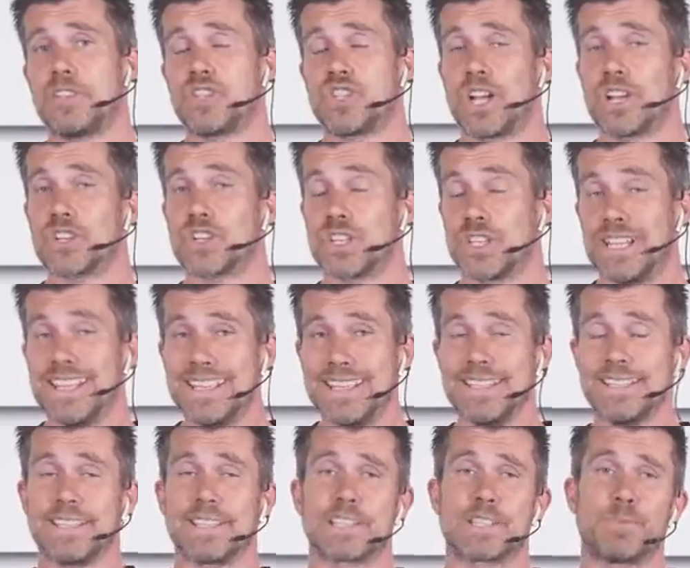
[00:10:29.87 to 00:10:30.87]
junction
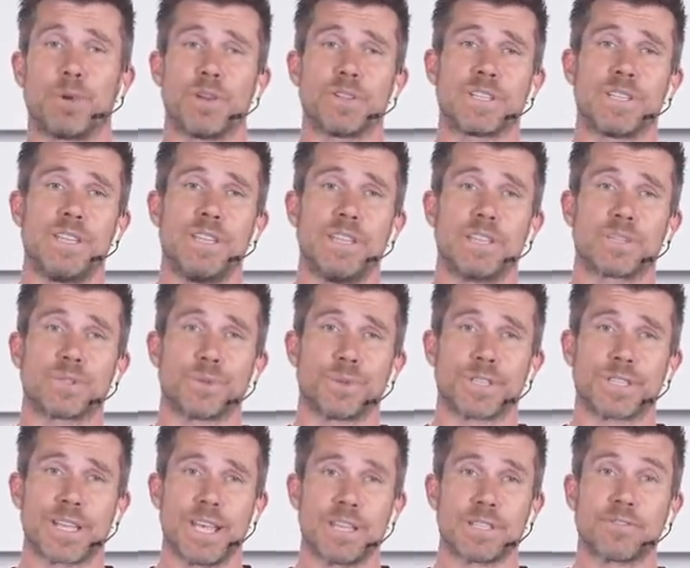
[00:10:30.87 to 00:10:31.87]
is exposed to the
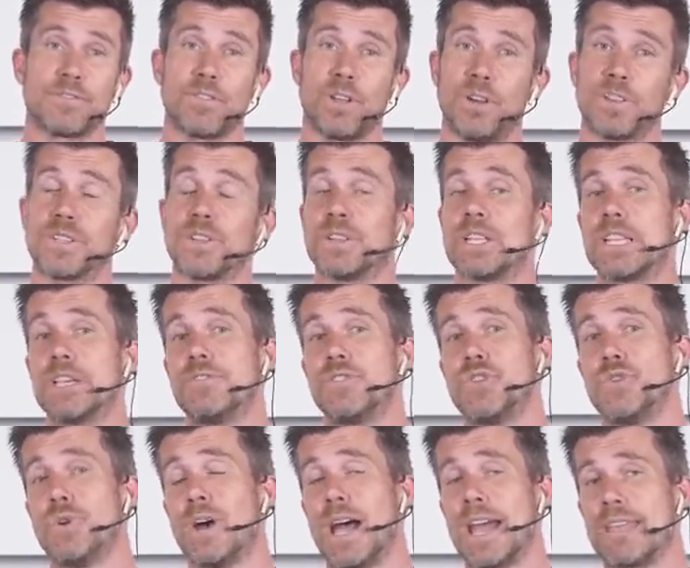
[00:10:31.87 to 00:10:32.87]
exhaust gas flow, so it
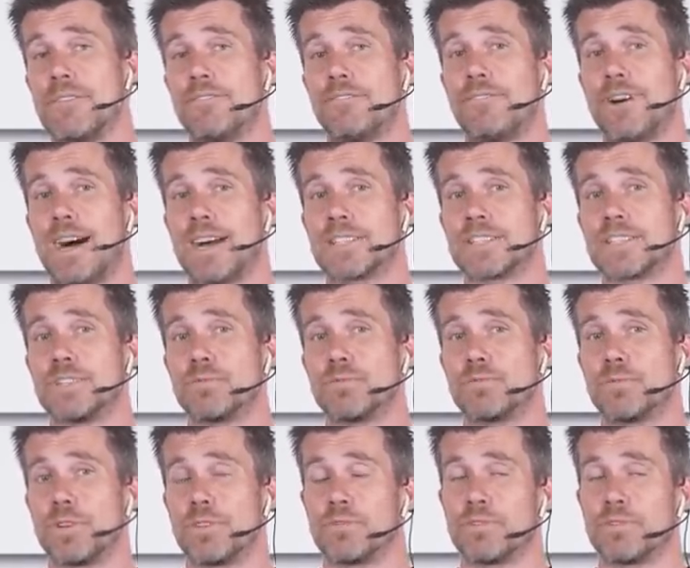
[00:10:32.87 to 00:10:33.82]
gives you a faster